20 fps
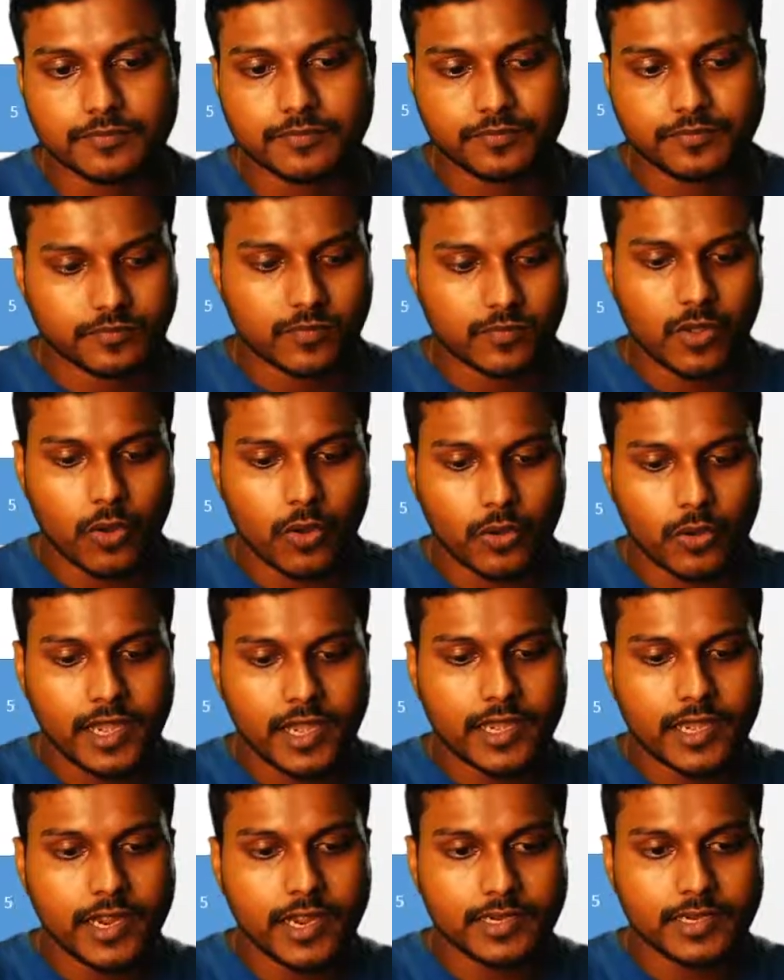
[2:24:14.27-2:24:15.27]
Okay,
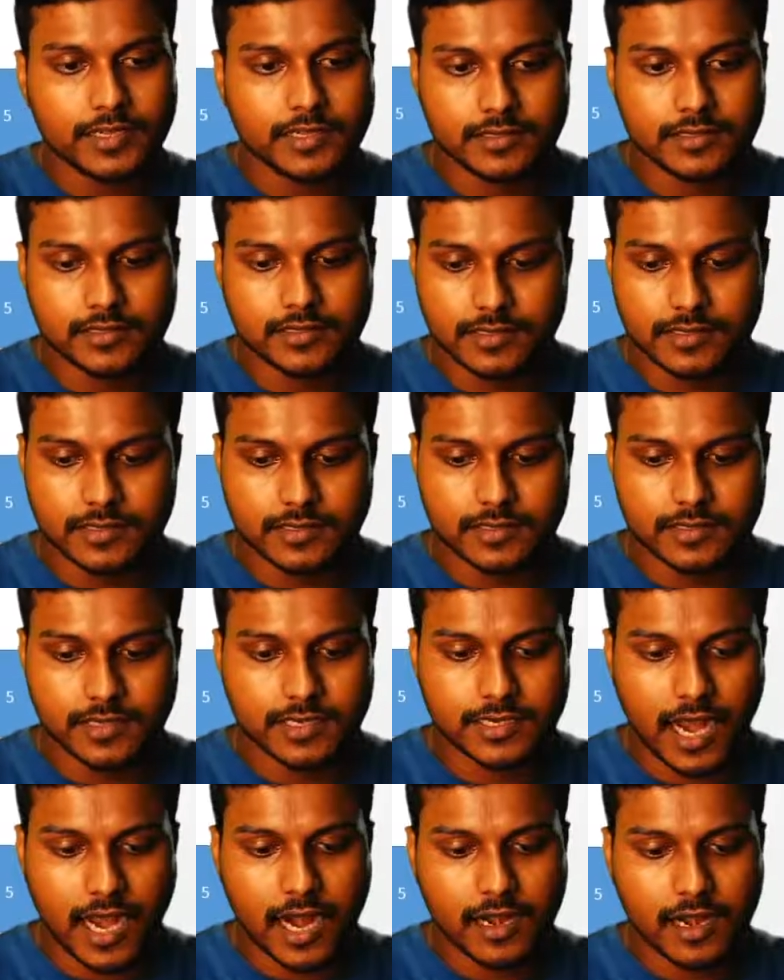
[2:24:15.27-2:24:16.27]
this is the shard
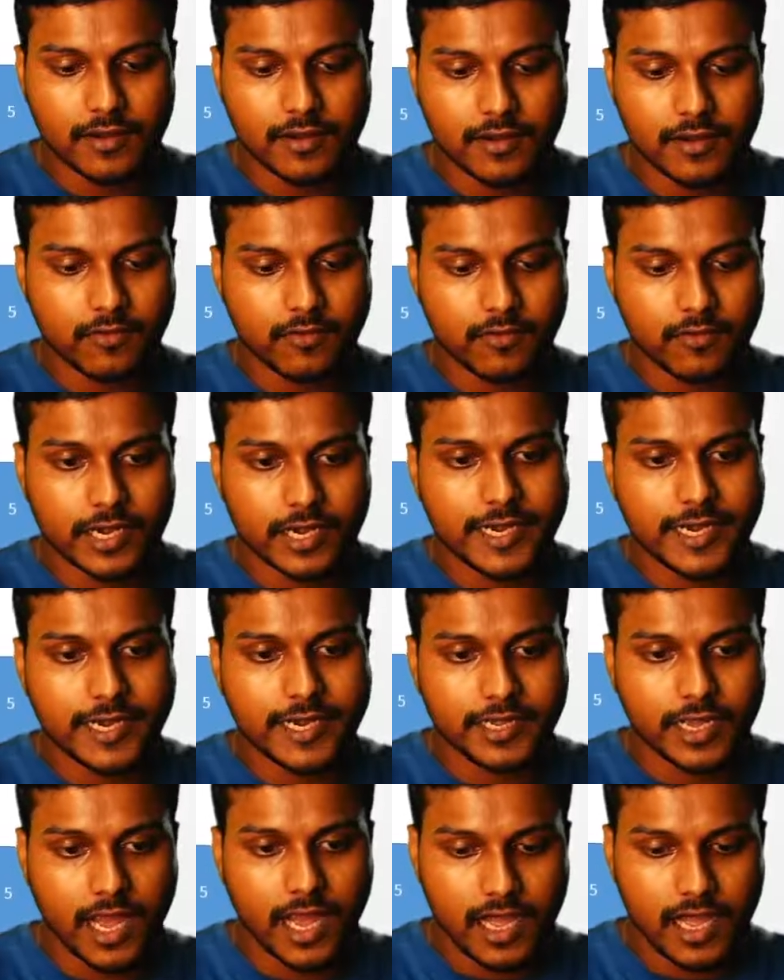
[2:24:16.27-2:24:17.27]
for India,